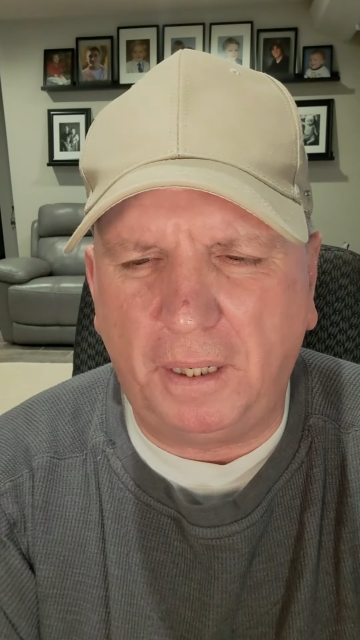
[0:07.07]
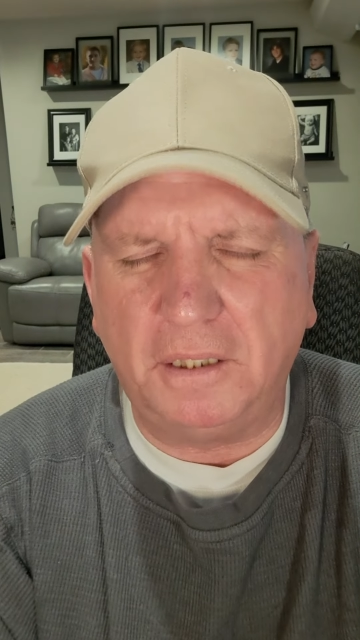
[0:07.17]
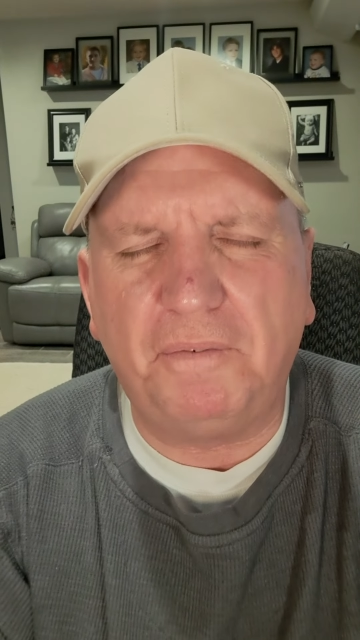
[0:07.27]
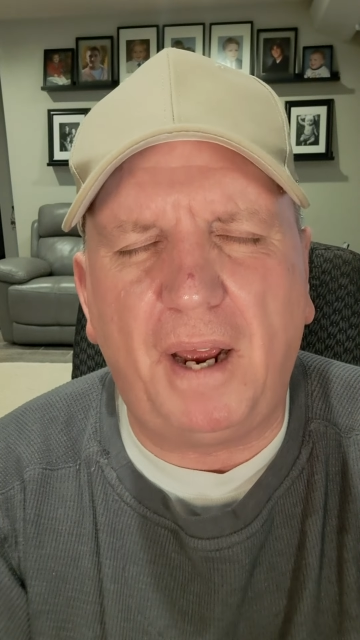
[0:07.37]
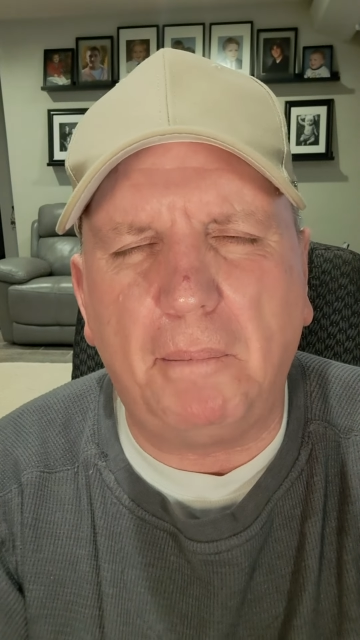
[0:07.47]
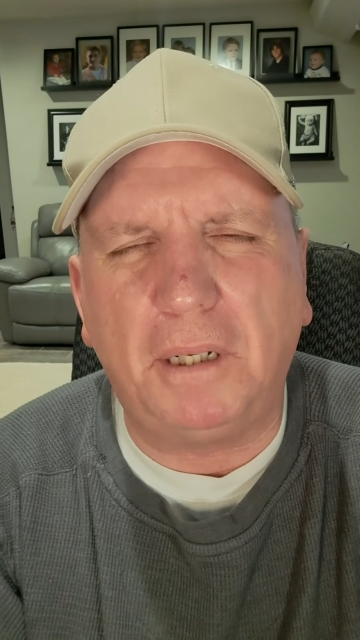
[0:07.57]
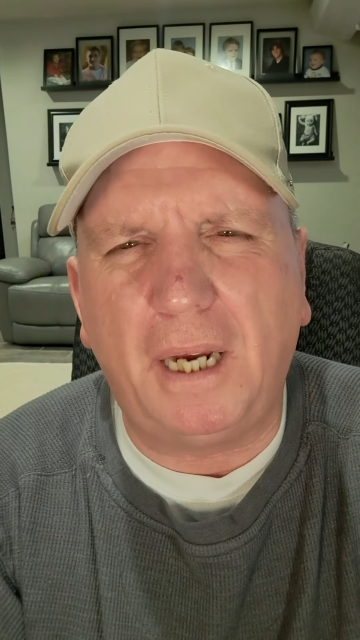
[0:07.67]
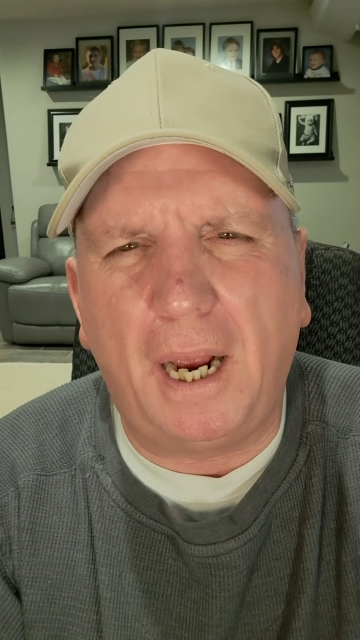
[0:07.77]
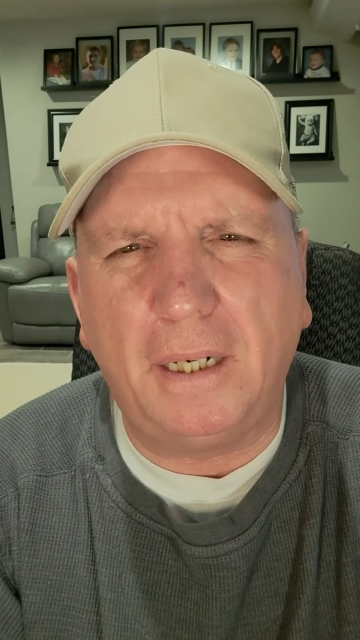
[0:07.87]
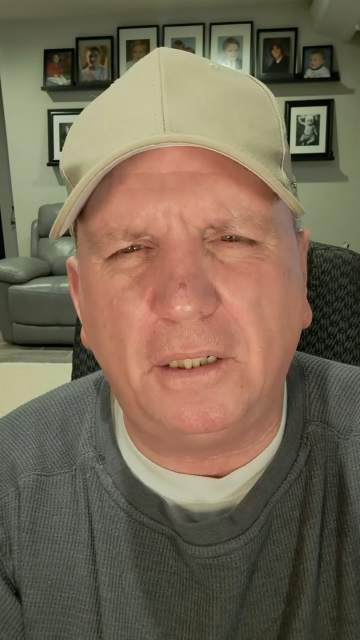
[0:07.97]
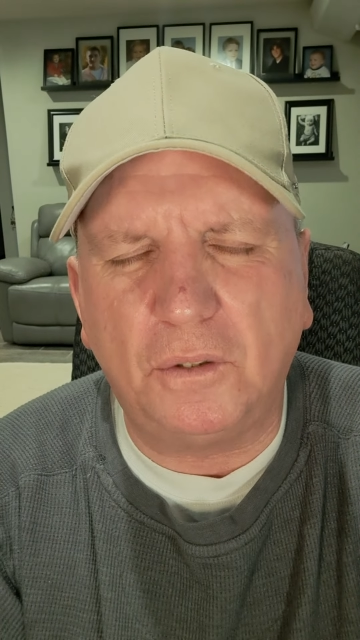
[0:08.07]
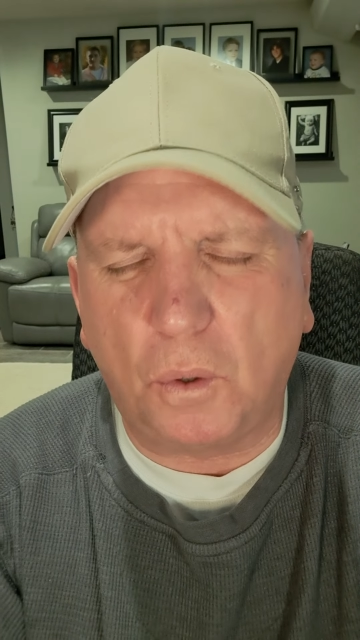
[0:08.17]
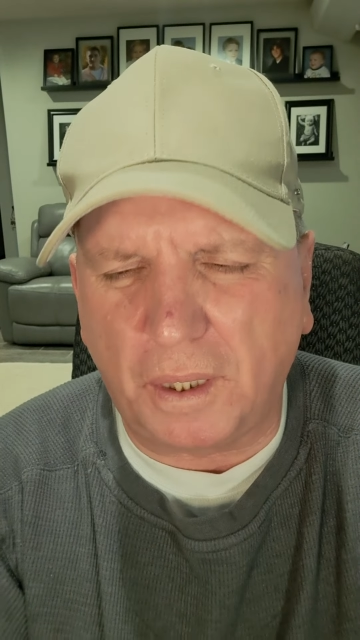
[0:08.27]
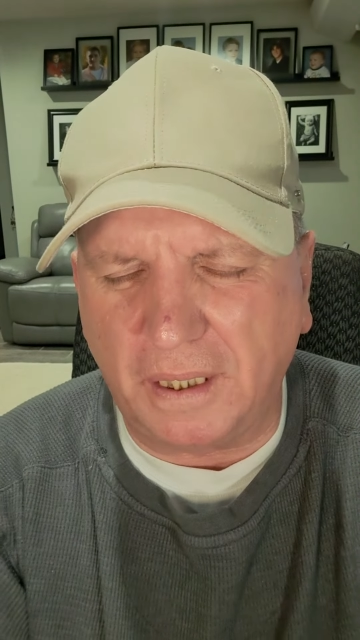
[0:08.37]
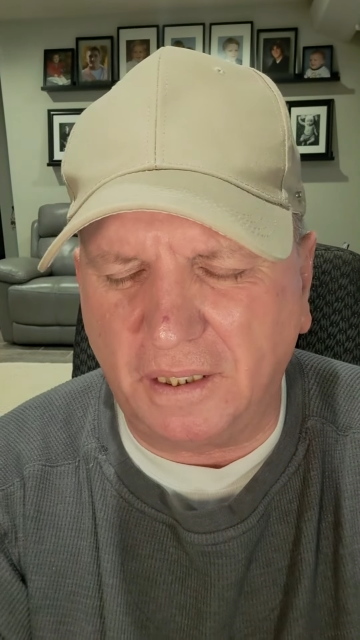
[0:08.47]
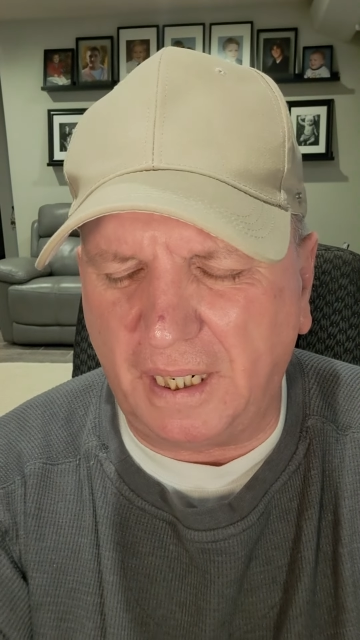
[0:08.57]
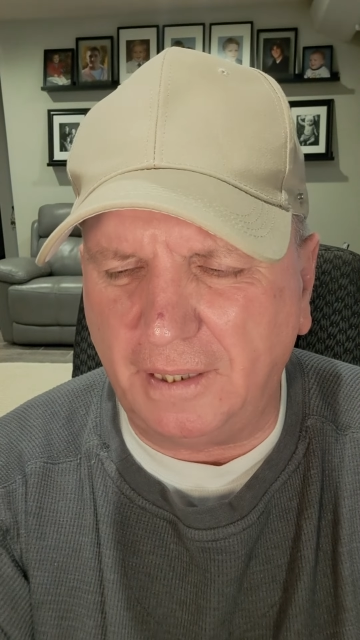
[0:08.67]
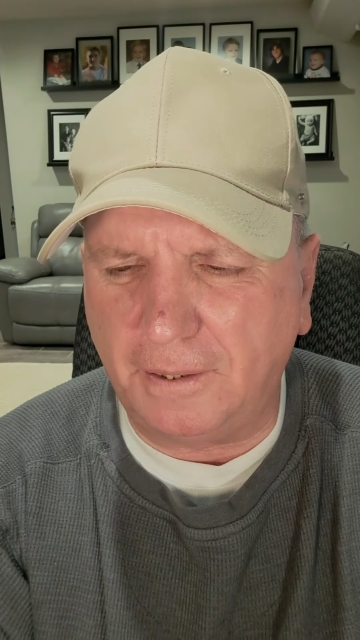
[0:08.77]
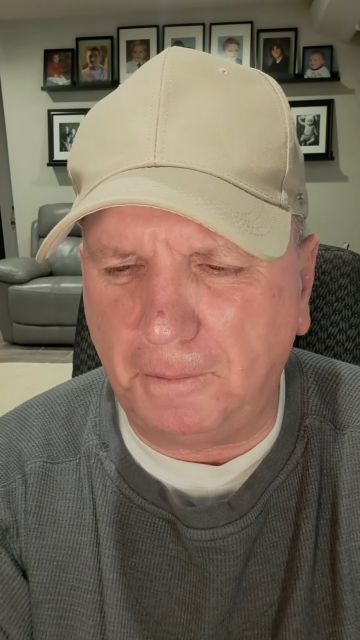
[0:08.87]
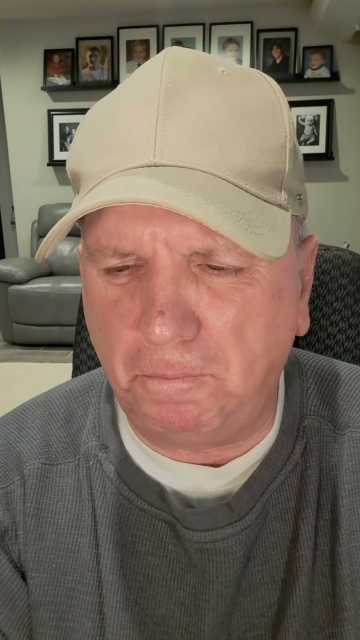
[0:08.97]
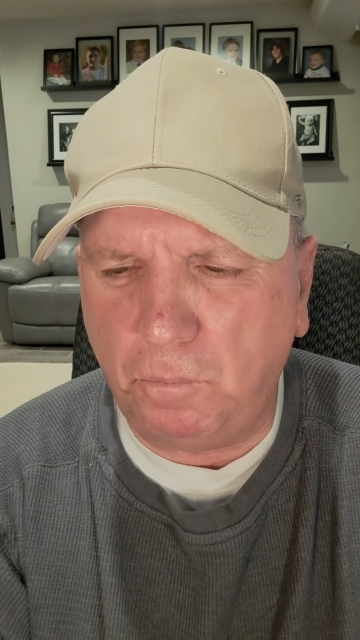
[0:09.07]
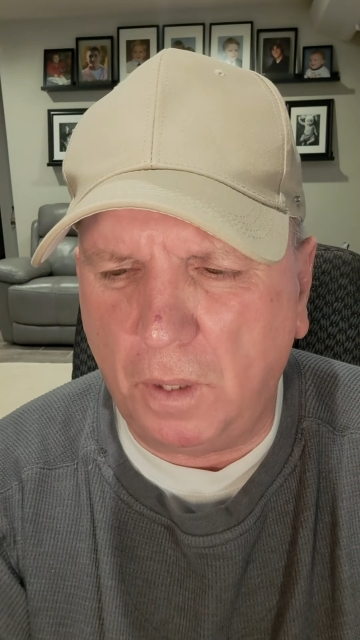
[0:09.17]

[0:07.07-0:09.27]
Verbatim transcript: his family, and his organization,